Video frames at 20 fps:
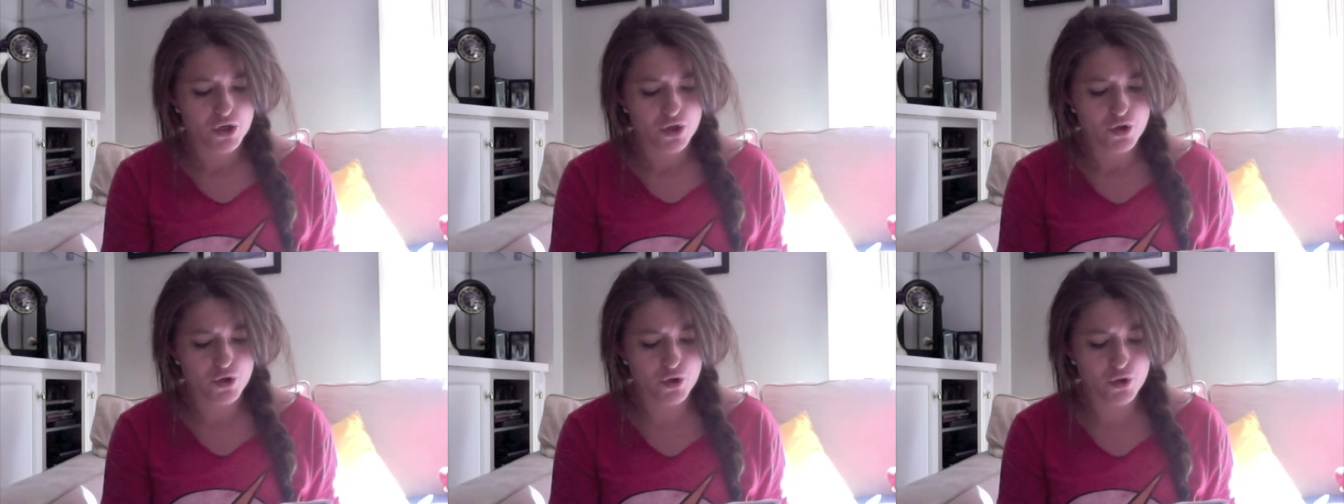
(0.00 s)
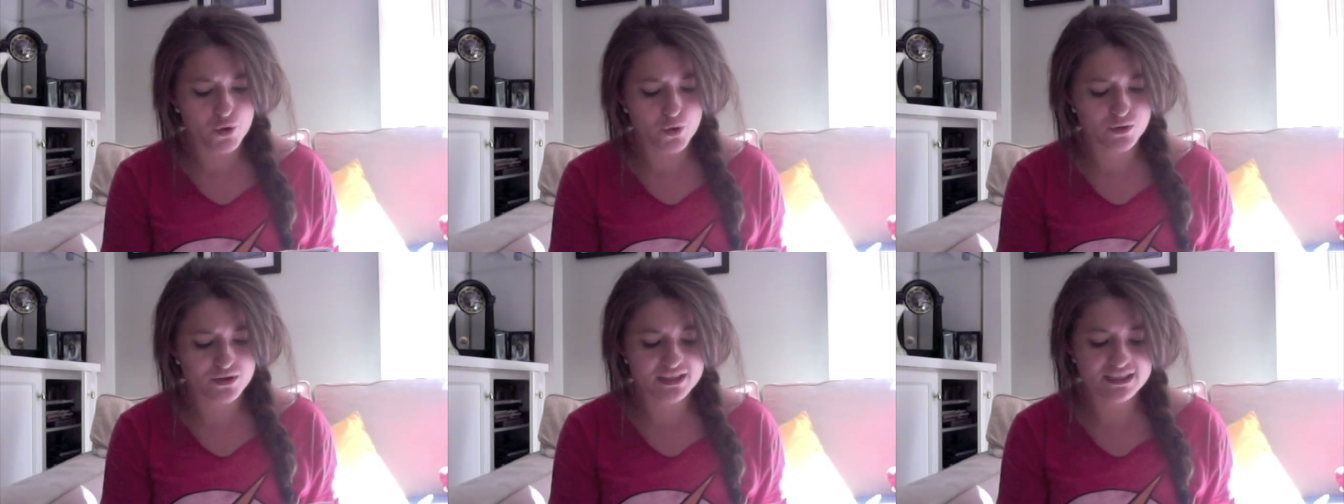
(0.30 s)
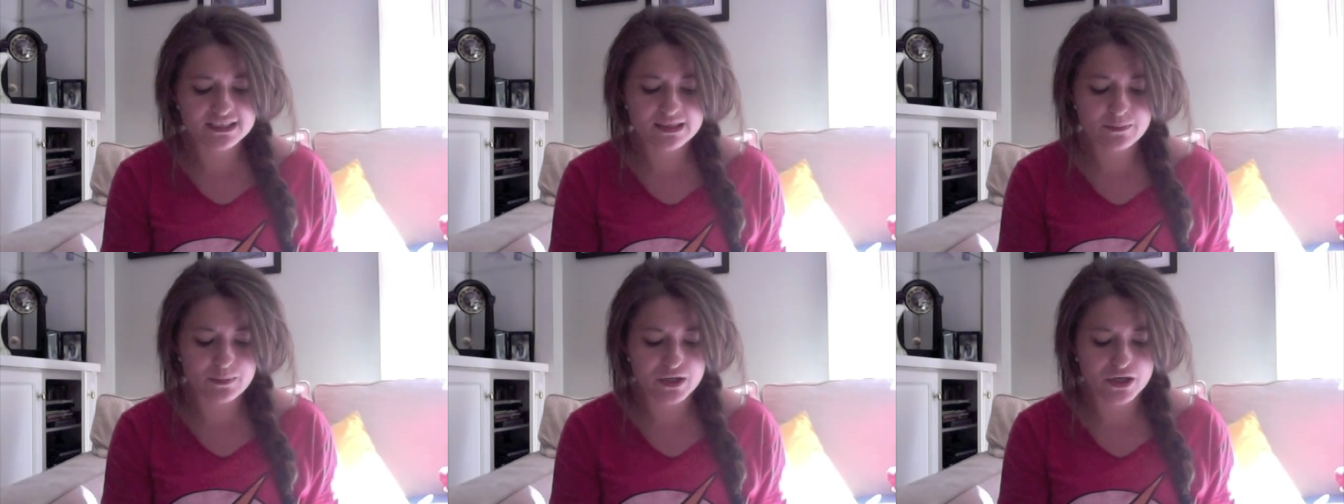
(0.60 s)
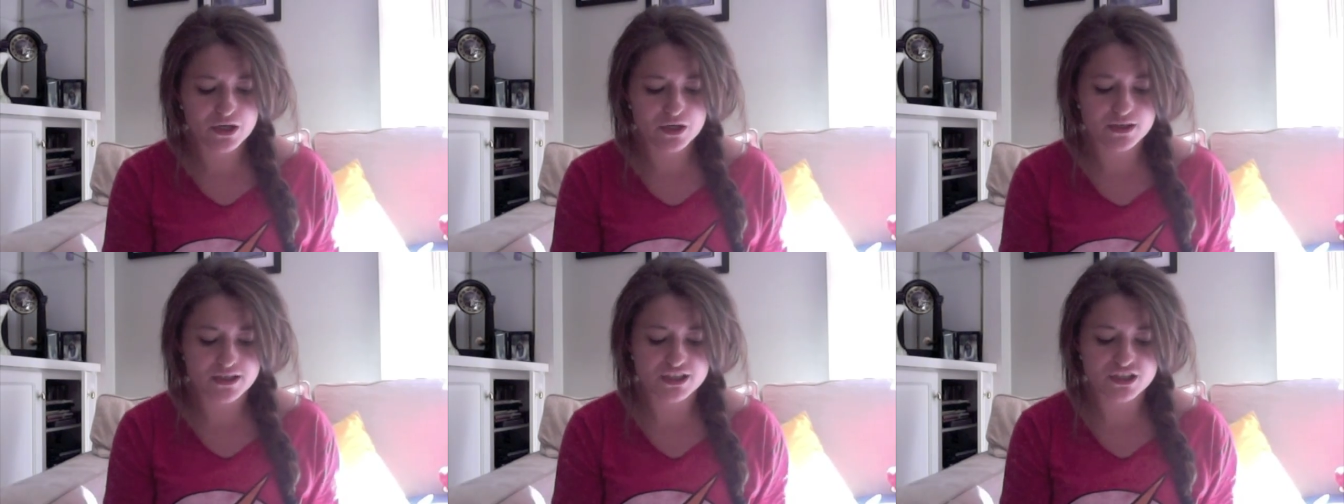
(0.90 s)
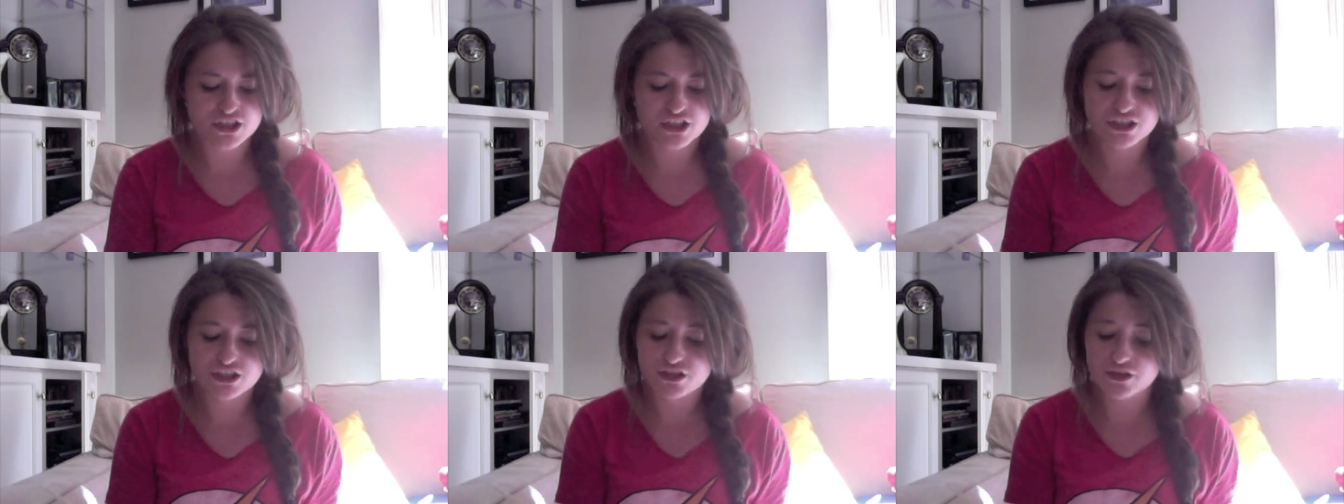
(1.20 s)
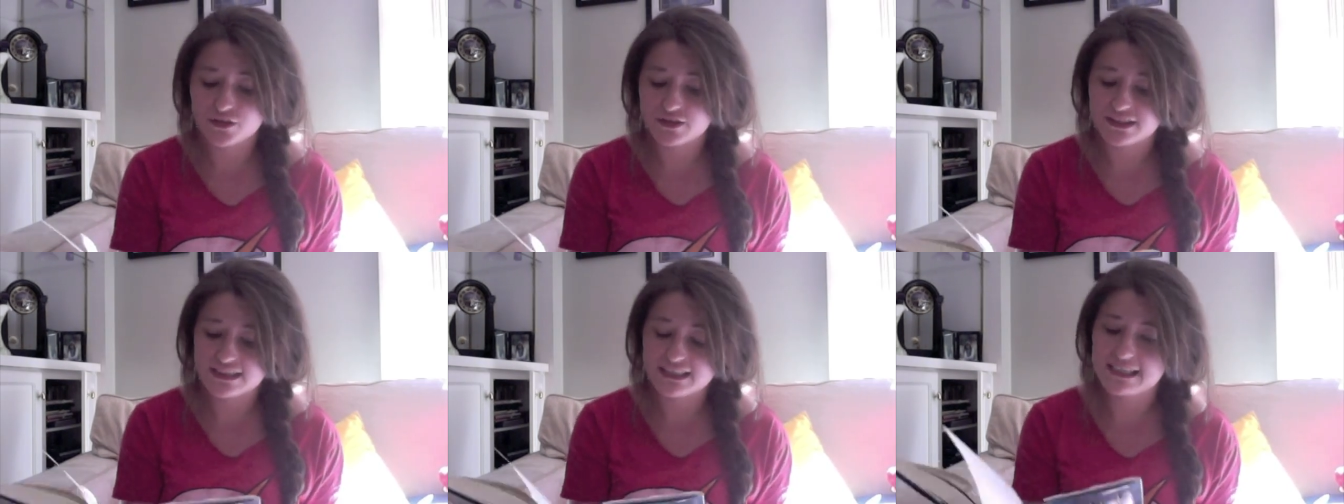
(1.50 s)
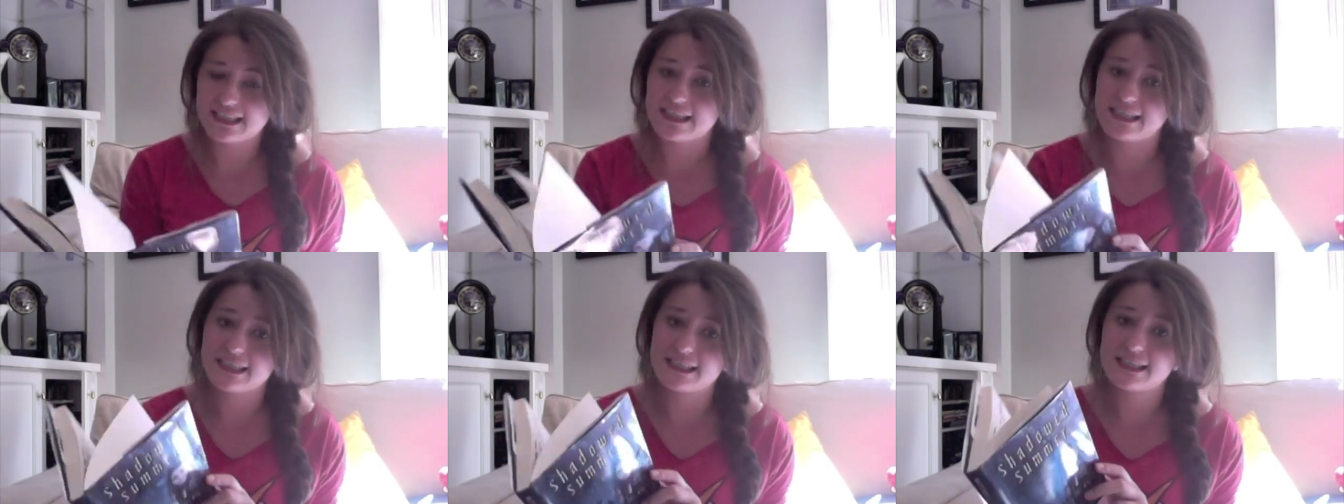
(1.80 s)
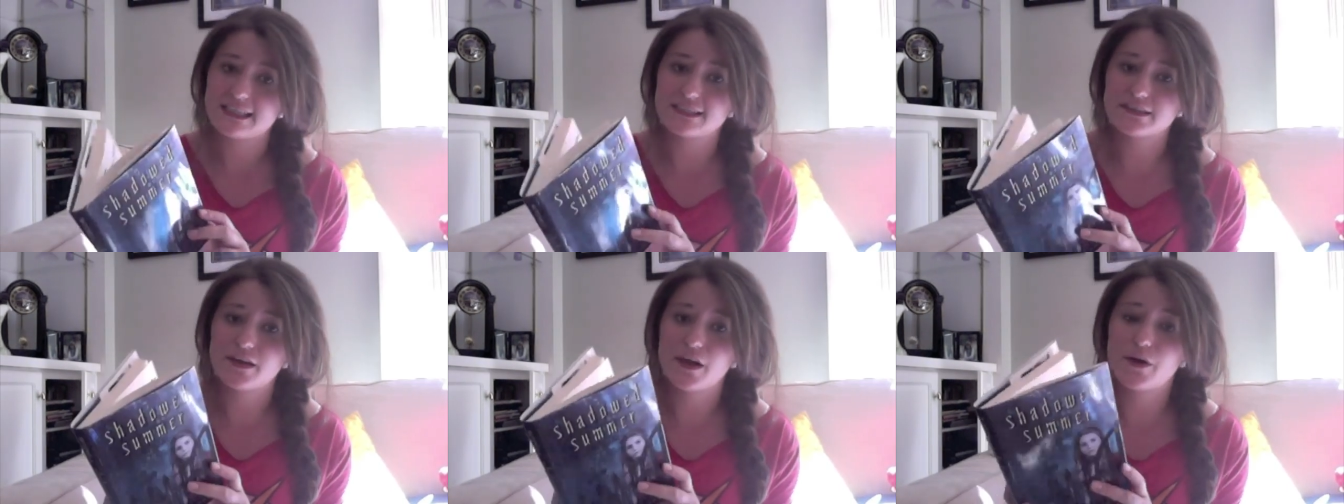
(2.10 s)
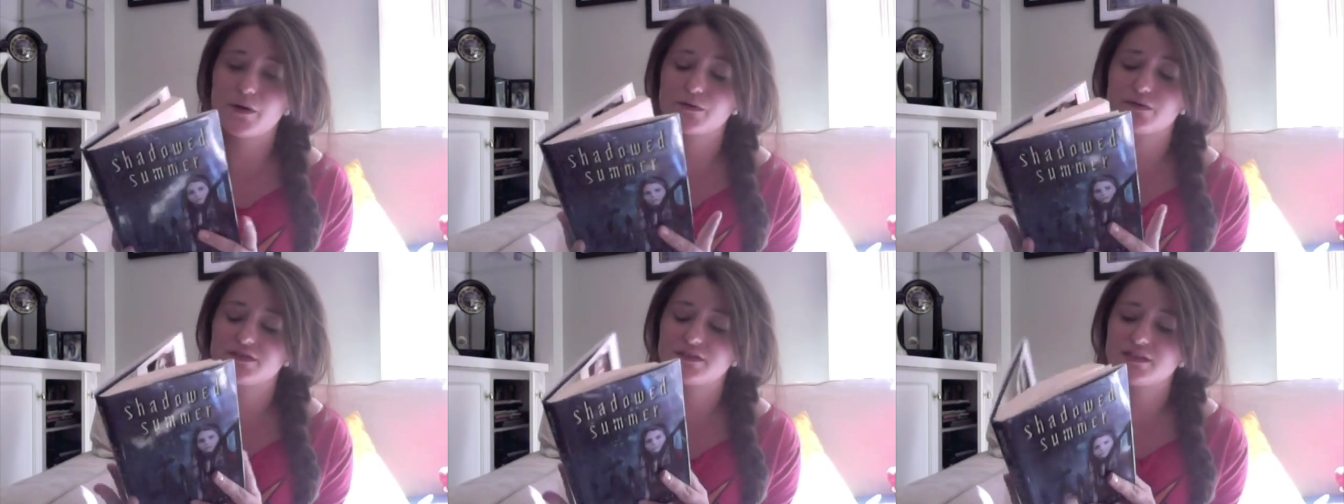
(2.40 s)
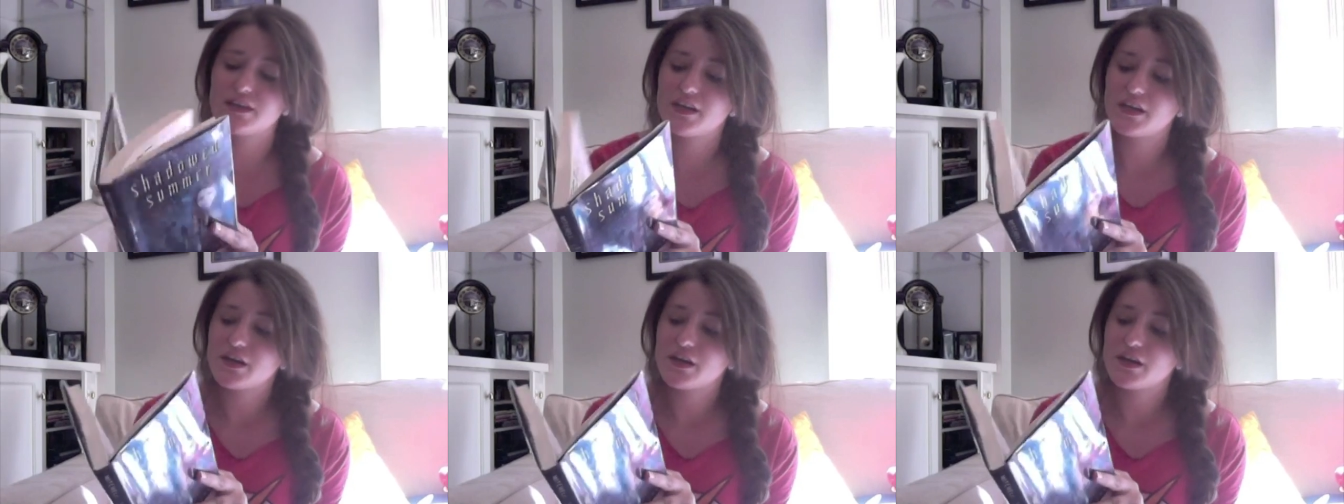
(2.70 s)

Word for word: who disappeared and she starts seeing his ghost.